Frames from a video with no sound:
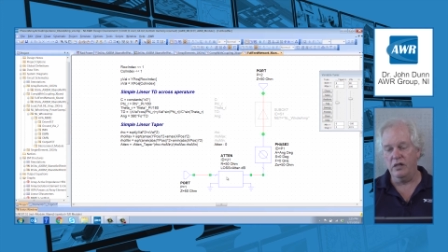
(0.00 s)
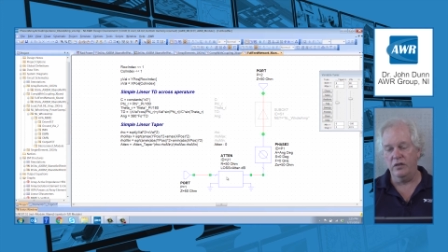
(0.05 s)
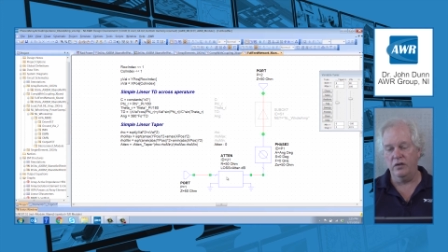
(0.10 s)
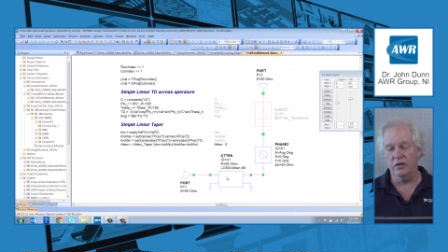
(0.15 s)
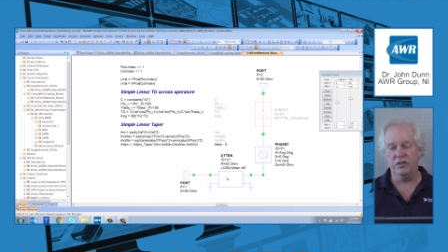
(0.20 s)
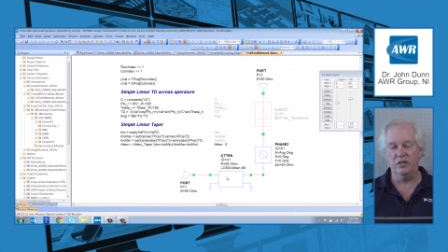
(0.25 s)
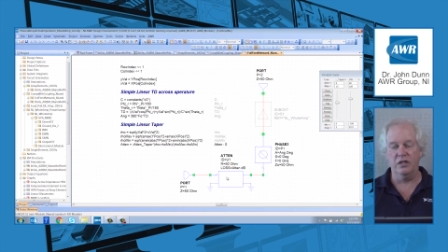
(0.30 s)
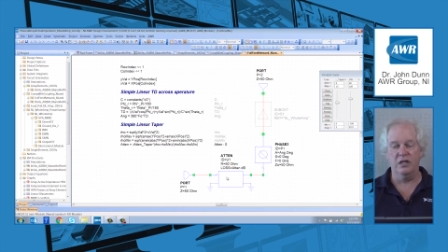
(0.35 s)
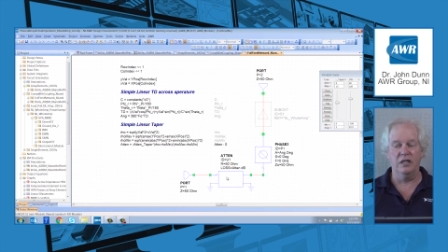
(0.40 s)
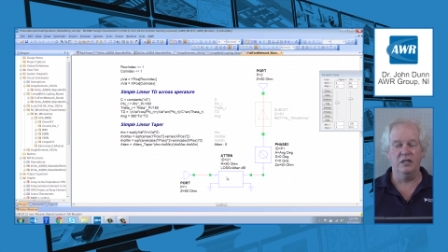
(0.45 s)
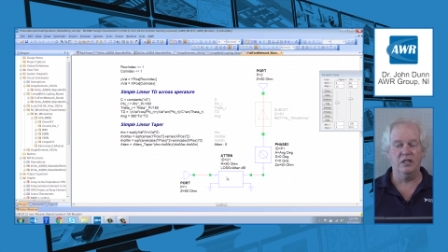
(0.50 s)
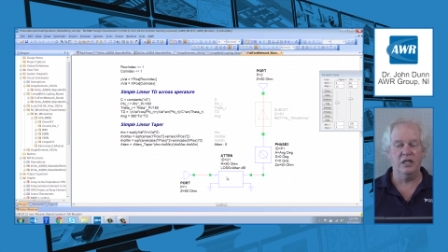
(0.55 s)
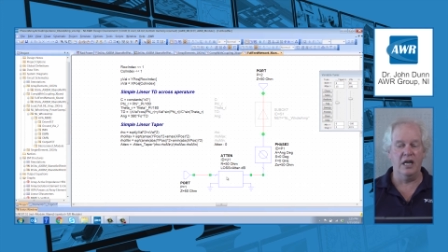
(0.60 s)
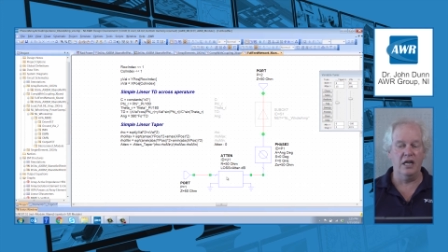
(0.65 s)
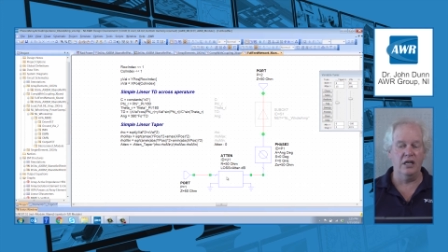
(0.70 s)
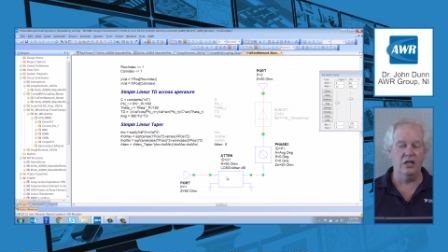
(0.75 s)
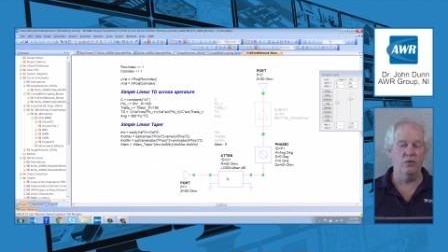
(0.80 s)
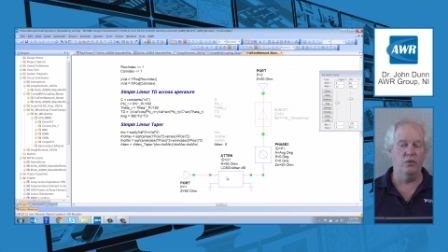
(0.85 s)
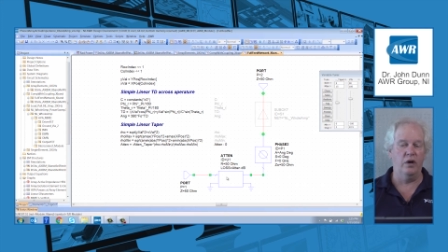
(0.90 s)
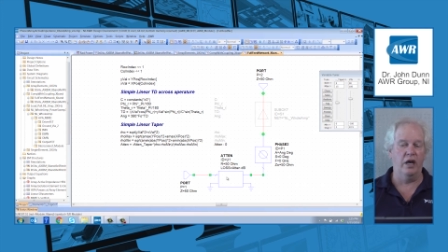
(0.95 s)
There's an
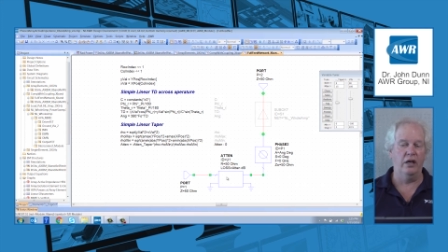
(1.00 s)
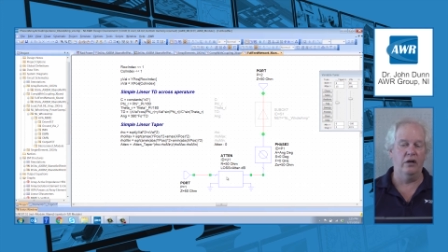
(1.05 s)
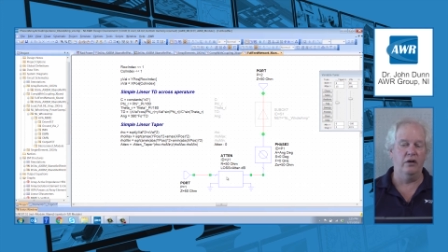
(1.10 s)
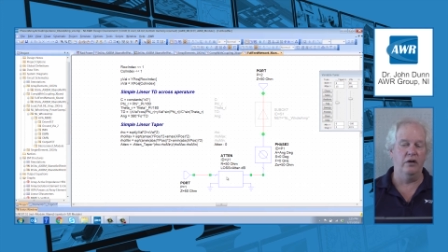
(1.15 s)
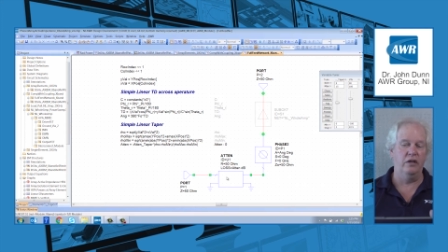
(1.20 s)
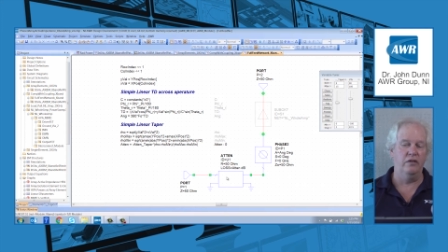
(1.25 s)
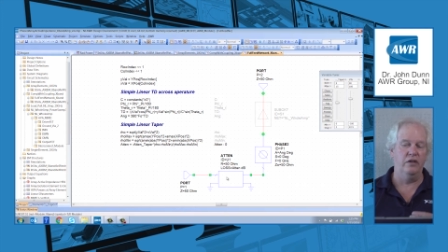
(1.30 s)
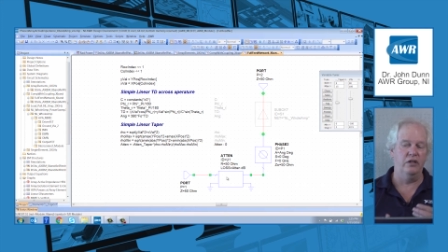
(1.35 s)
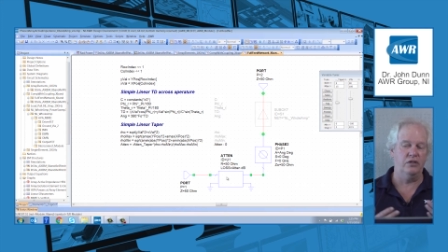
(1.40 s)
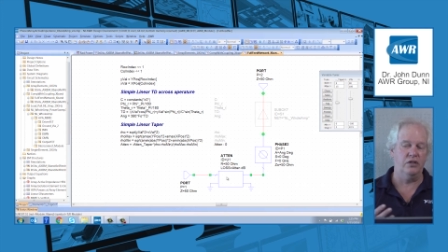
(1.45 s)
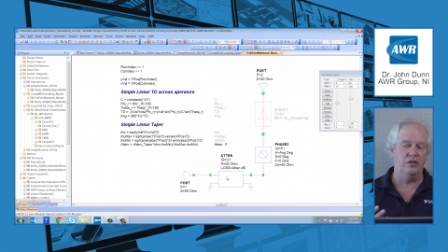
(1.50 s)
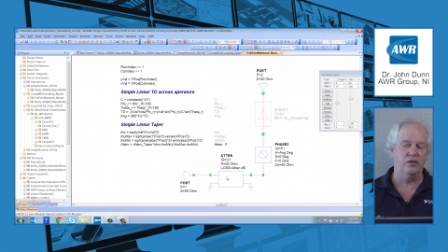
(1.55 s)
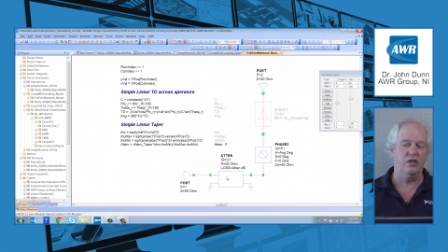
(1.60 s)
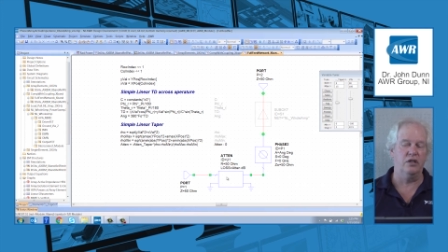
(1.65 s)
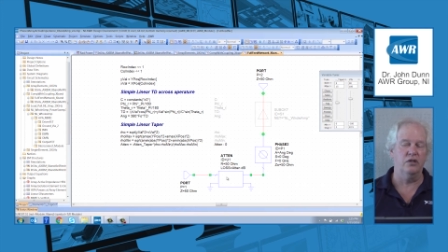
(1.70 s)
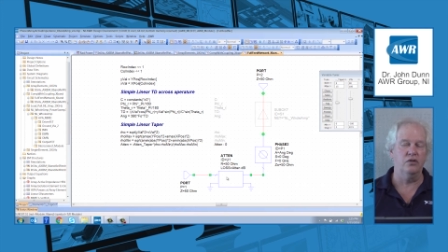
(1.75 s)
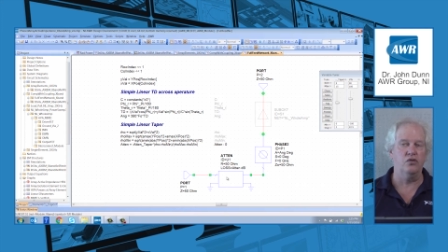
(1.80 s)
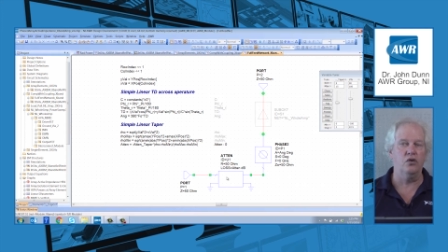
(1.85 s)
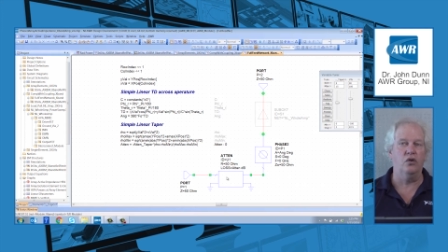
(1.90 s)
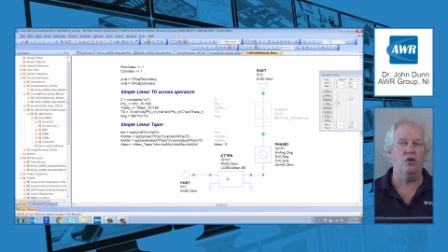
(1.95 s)
attenuator, and this is
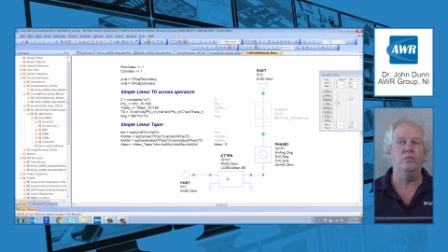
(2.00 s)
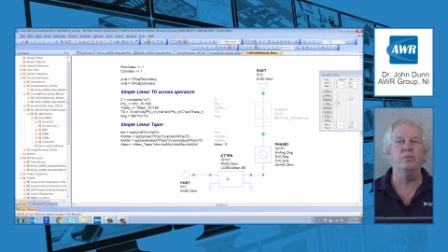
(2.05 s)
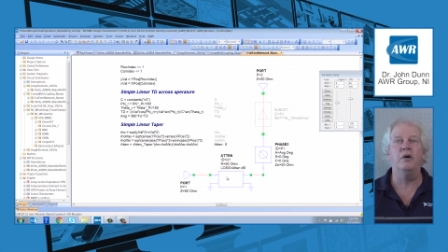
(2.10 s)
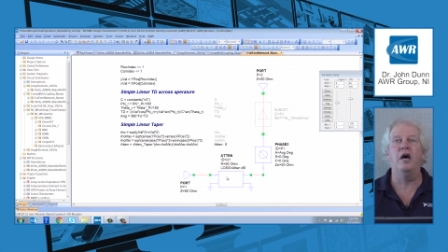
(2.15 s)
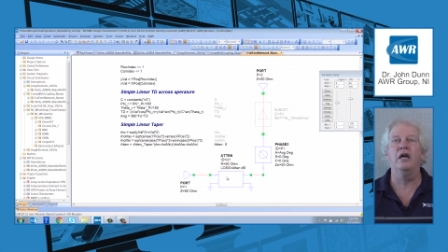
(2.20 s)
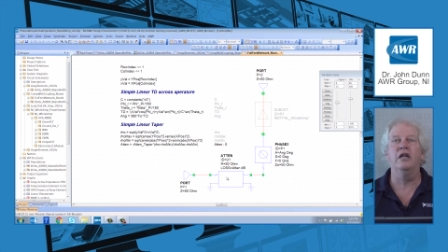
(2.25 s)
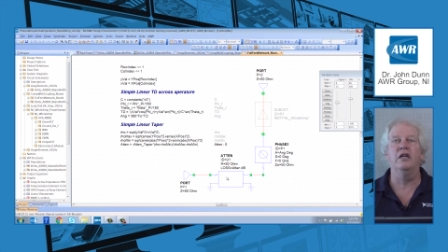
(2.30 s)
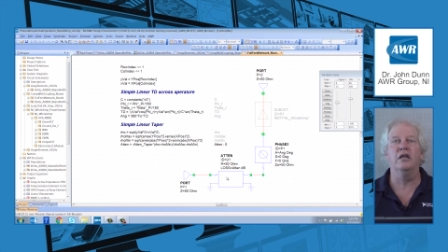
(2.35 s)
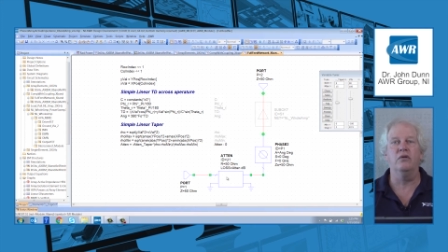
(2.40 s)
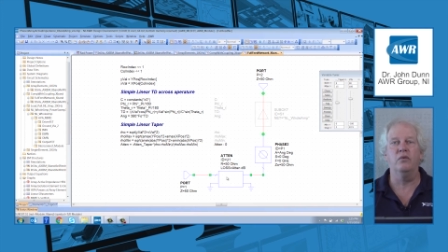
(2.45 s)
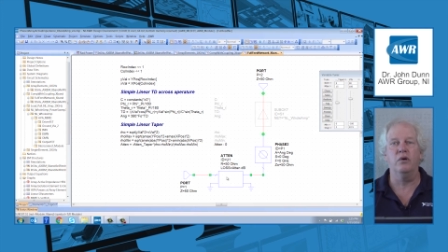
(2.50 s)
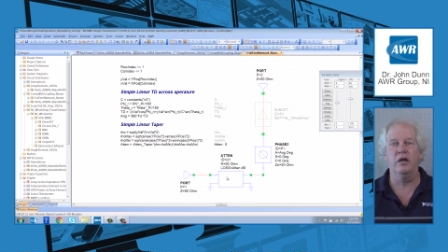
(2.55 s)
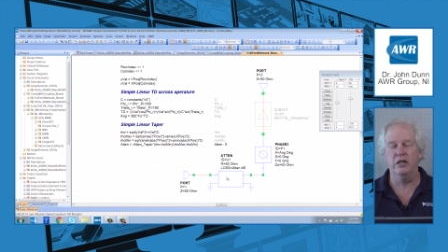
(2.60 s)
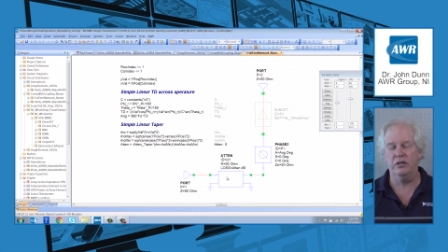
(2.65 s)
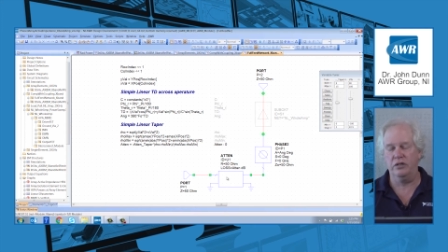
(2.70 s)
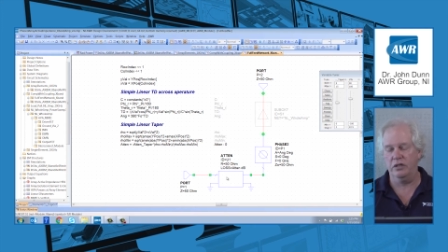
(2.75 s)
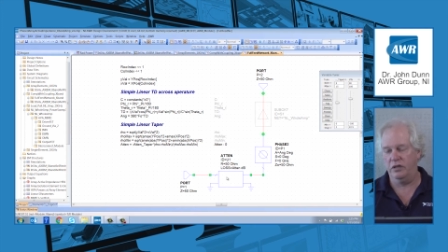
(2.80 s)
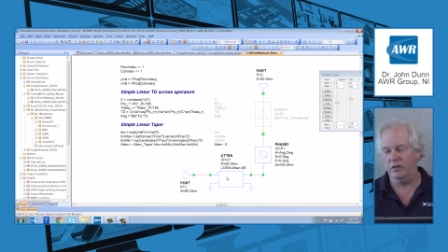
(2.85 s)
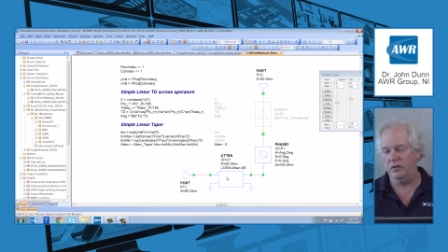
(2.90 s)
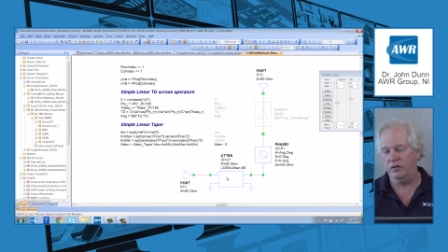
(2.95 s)
controlled by an
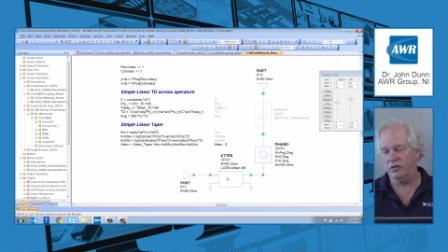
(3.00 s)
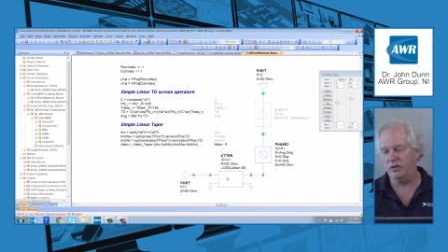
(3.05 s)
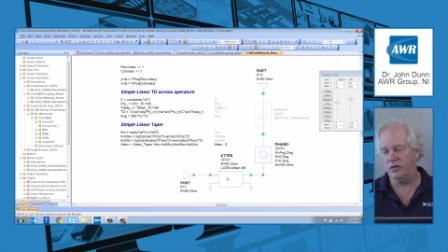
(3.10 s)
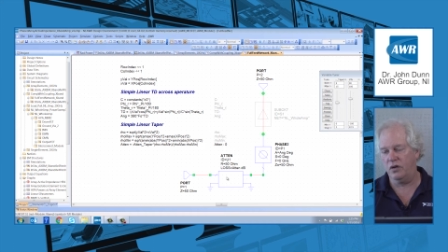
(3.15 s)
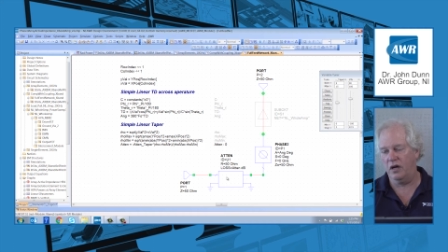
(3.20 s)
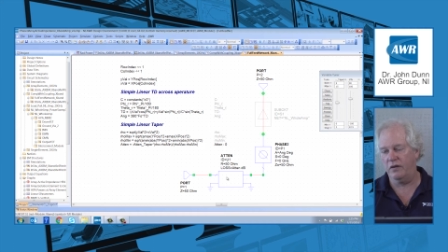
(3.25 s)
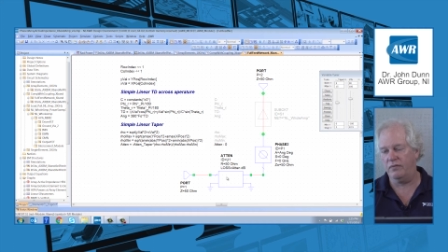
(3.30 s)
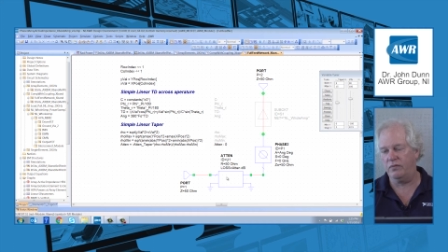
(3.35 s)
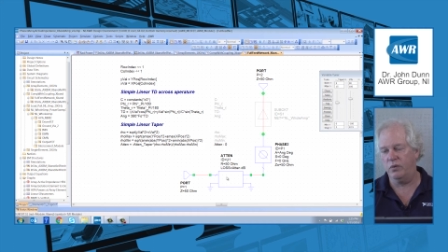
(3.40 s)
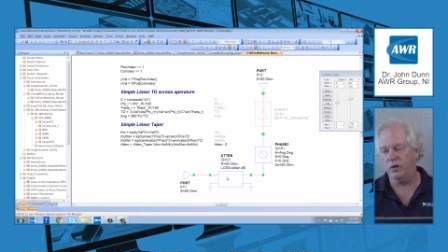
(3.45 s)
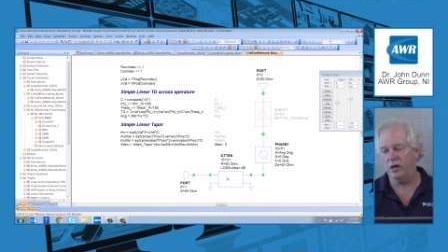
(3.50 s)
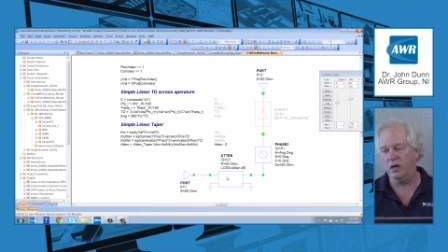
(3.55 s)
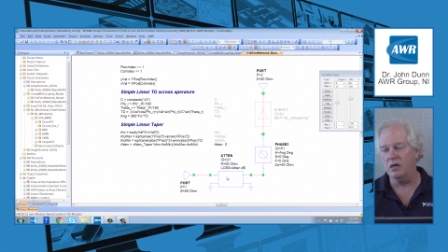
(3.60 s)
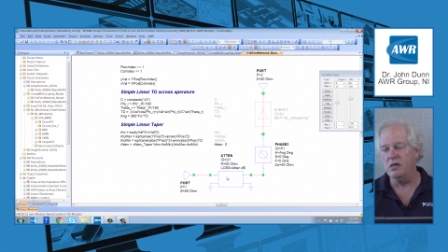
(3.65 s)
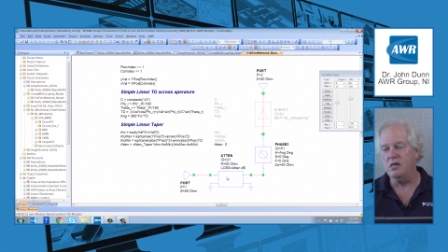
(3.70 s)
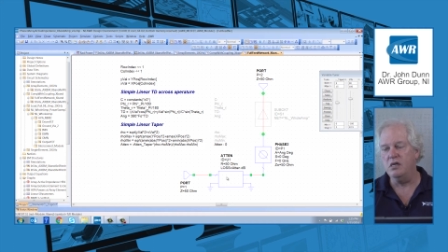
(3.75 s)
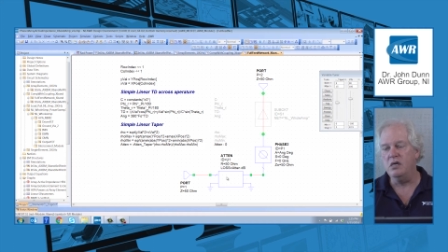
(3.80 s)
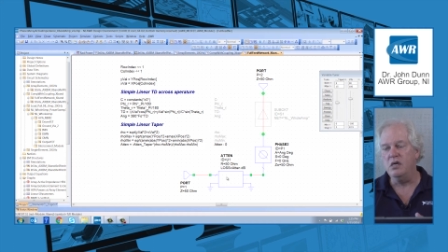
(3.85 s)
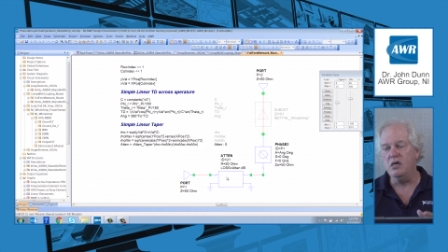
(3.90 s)
equation in the software.